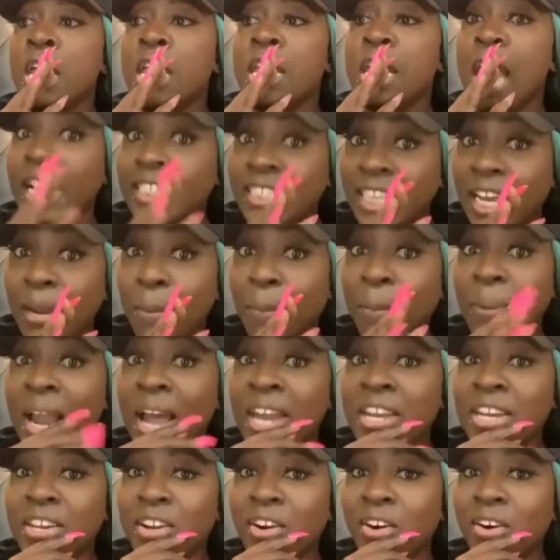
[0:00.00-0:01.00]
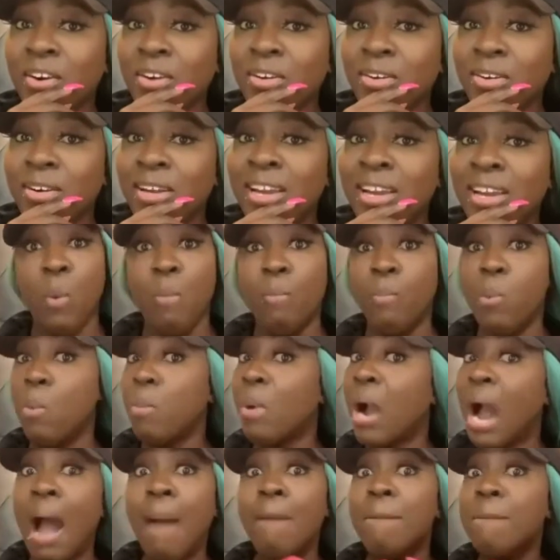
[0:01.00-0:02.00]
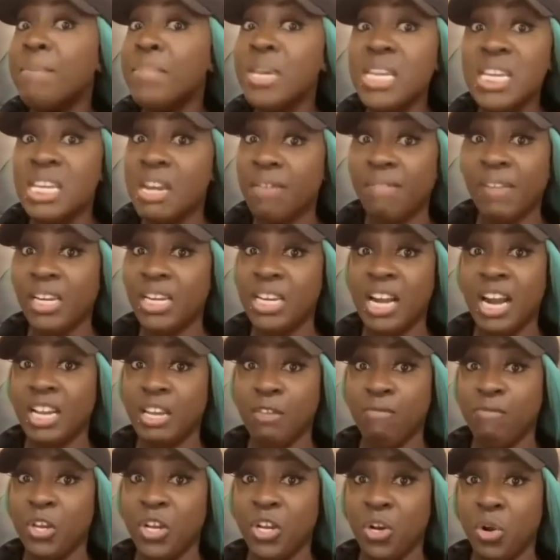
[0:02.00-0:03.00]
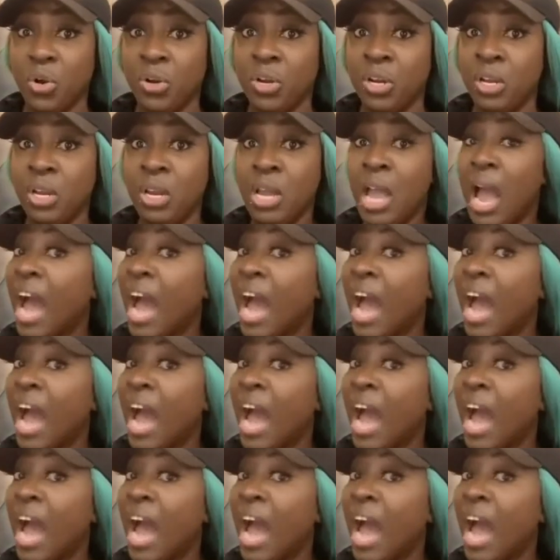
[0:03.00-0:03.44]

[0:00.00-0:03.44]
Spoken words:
That's the plan, you know. Pum pum. And me never did I give you none.